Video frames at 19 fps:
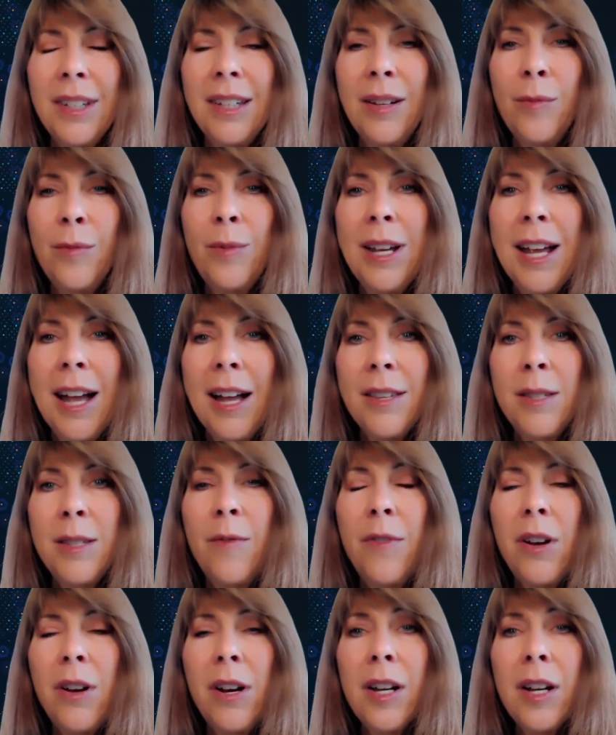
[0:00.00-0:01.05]
And we had
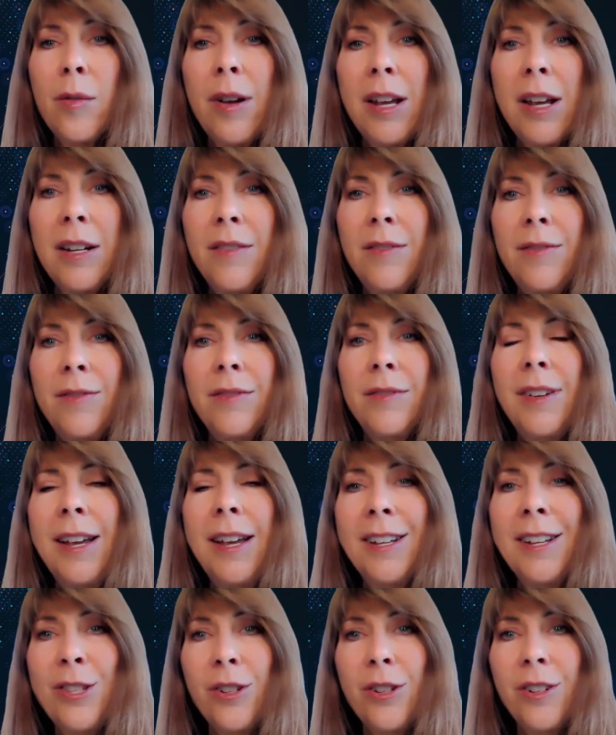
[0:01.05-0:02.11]
some very creative
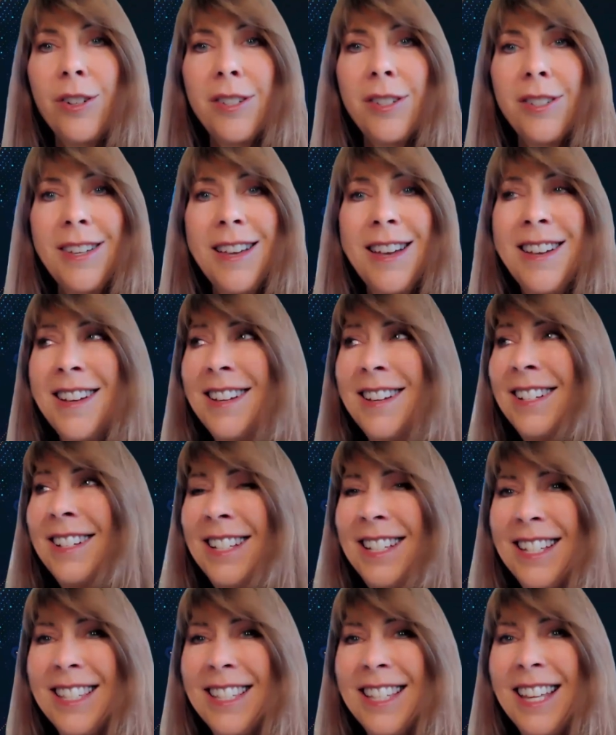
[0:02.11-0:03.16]
answers.
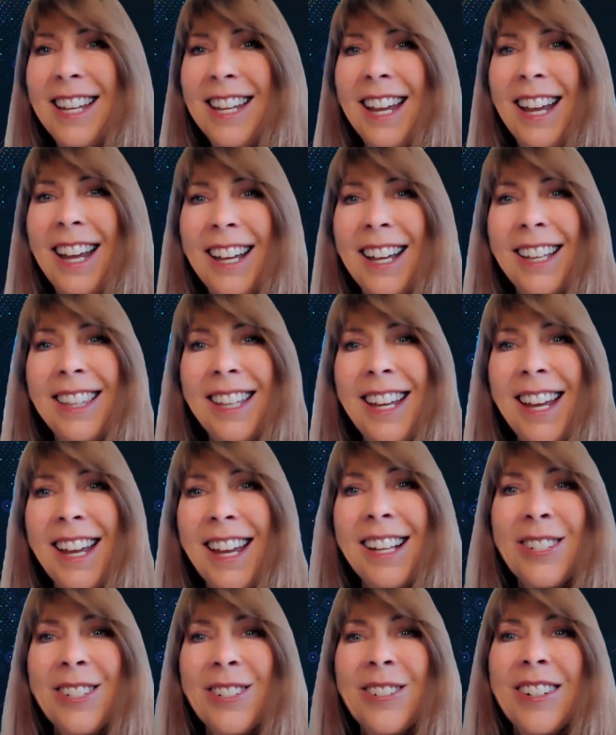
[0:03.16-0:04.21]
The
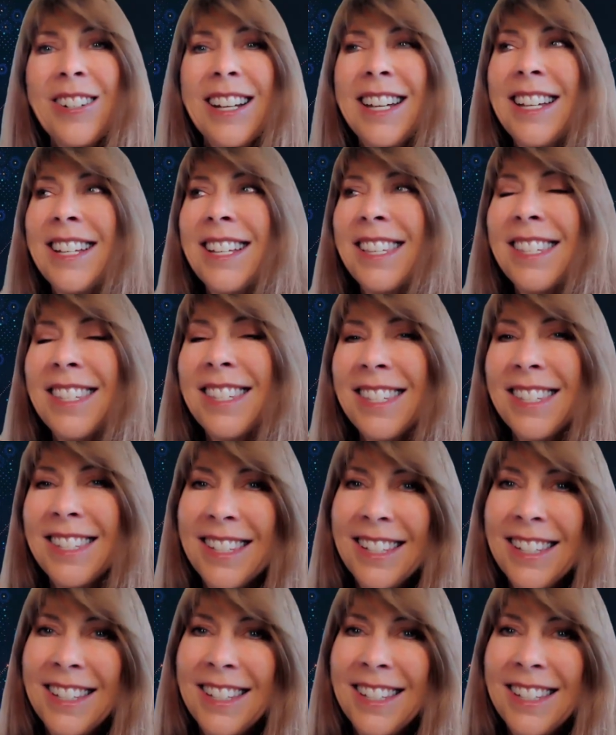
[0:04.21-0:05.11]
answer is